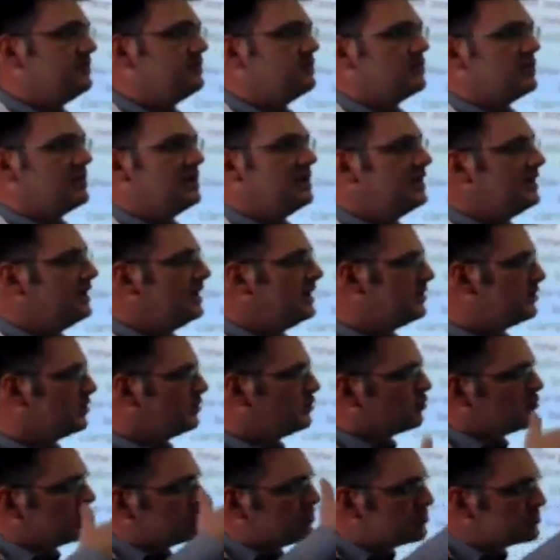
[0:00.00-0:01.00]
if you really need to
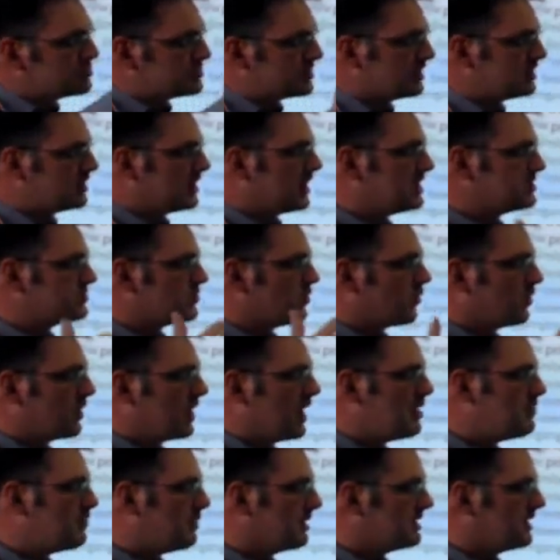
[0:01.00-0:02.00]
boost a task or
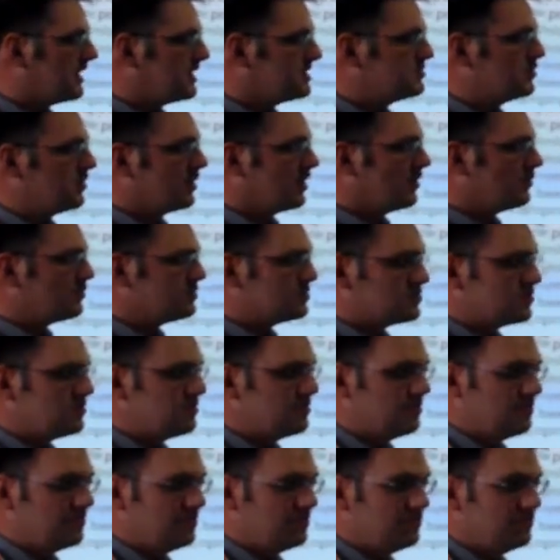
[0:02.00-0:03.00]
clamp a task, you
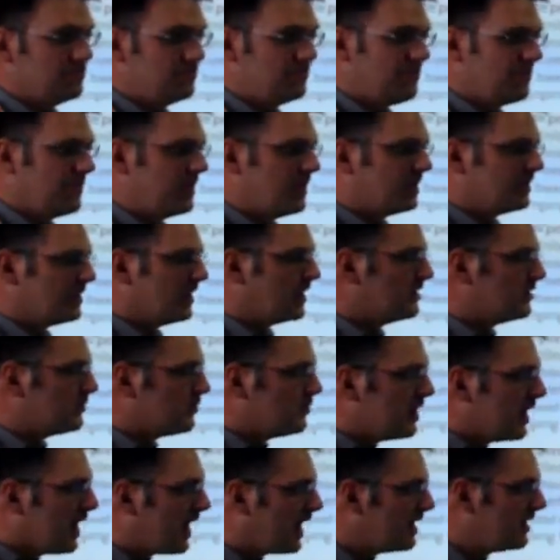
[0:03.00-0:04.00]
also think that
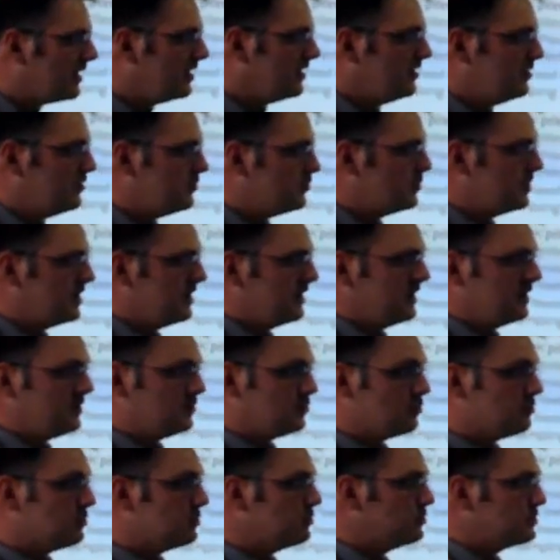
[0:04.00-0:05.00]
likely you will need
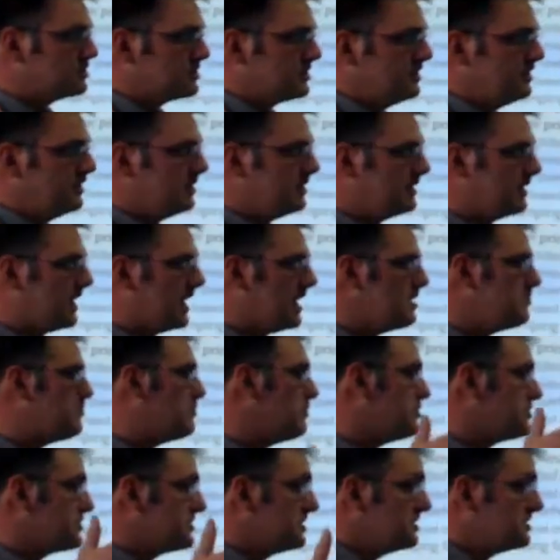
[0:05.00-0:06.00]
to boost in
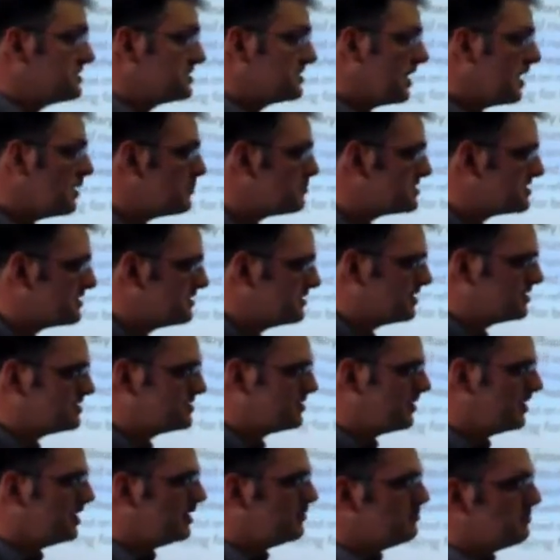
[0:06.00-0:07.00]
10% steps. It
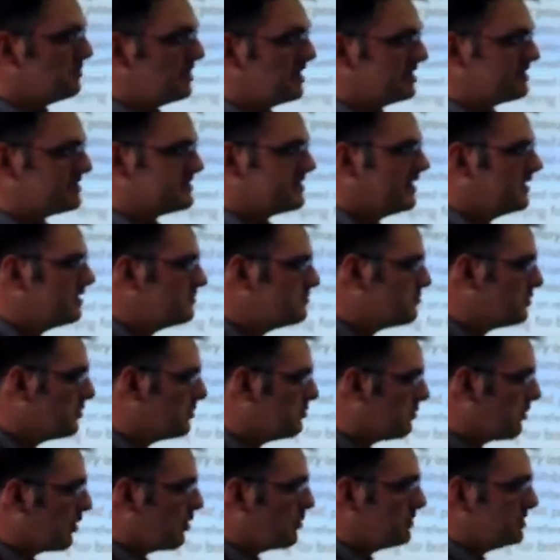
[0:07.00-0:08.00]
doesn't really make sense
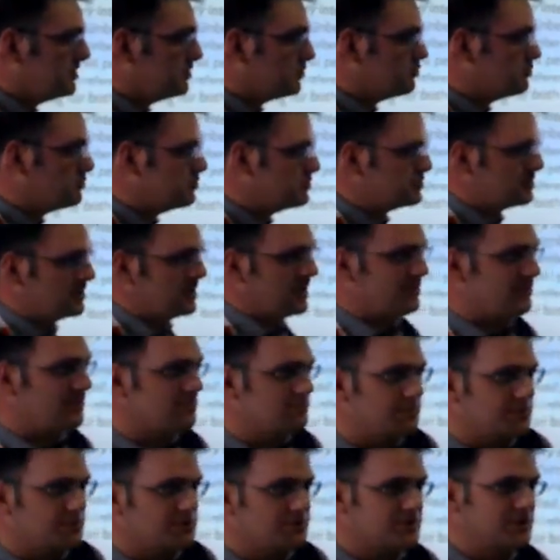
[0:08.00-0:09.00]
probably to boost
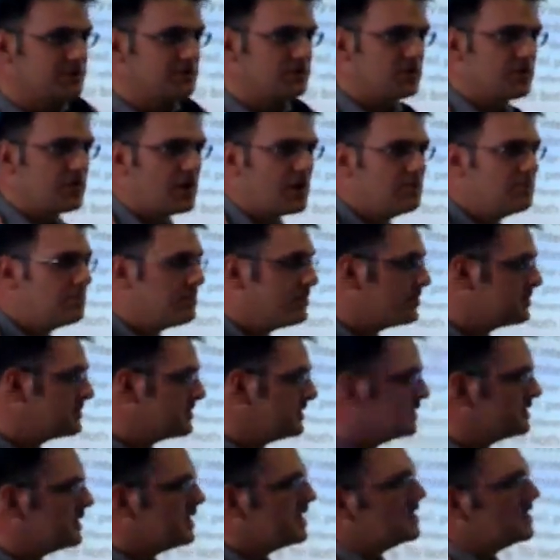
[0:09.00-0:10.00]
11% or 9%.
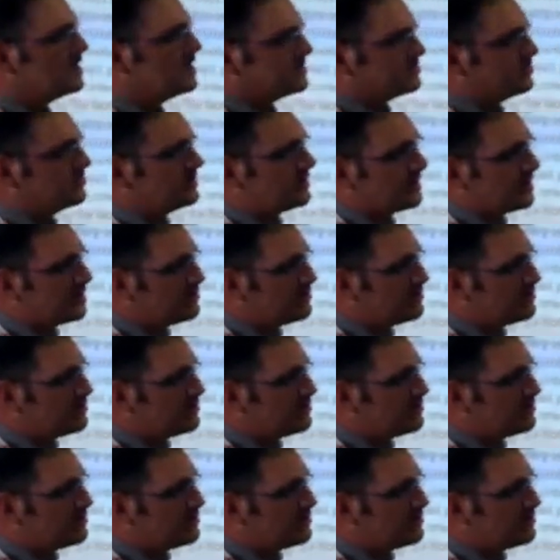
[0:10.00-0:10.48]
So there